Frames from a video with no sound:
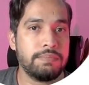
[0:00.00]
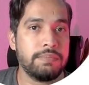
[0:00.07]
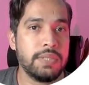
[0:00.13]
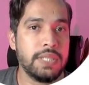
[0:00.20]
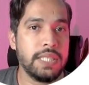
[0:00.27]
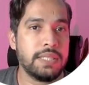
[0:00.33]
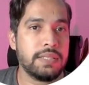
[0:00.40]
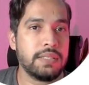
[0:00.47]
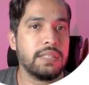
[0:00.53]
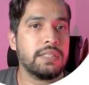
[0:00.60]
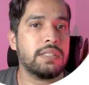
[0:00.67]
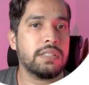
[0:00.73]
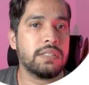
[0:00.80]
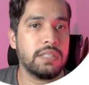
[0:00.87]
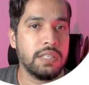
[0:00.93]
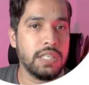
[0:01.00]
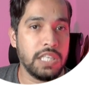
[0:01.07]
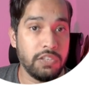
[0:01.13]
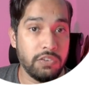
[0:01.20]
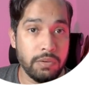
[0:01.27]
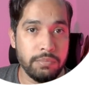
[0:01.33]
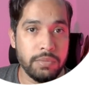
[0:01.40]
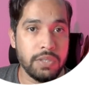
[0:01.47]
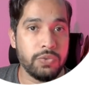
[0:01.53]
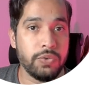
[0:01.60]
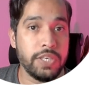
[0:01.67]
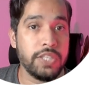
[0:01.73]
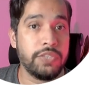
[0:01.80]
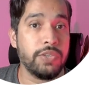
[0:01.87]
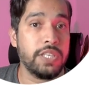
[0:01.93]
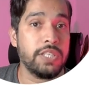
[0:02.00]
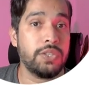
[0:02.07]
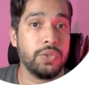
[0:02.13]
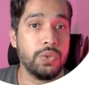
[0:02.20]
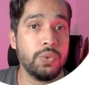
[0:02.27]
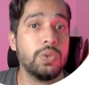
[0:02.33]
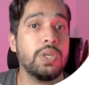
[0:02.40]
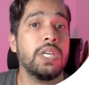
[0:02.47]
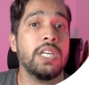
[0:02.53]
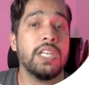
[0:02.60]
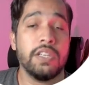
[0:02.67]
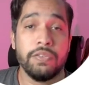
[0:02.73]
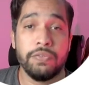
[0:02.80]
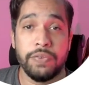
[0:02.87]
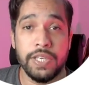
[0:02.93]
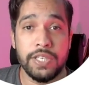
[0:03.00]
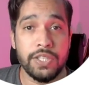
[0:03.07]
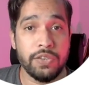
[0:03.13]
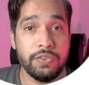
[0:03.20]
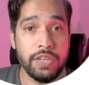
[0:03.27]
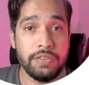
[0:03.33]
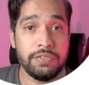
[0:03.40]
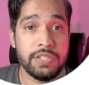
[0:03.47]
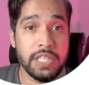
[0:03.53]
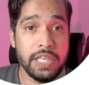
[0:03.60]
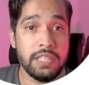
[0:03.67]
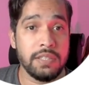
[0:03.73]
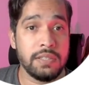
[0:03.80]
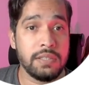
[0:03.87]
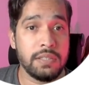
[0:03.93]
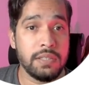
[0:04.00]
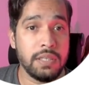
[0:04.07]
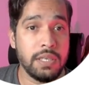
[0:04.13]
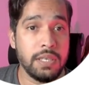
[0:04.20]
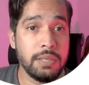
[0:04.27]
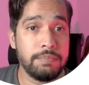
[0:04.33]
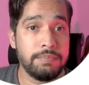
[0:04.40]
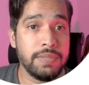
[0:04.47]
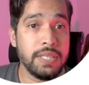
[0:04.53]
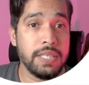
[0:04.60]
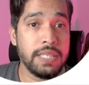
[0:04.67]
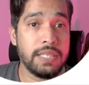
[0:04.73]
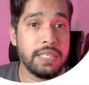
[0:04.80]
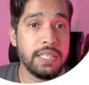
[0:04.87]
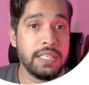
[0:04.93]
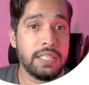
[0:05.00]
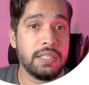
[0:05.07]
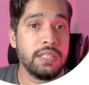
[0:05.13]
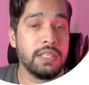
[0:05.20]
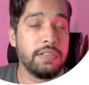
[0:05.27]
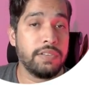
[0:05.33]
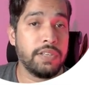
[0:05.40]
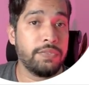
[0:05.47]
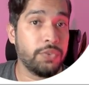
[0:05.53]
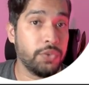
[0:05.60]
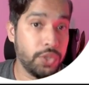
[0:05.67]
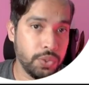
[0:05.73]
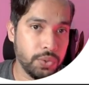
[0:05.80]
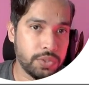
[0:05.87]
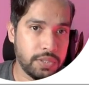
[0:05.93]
This is the November 2022 feature wave status. If you use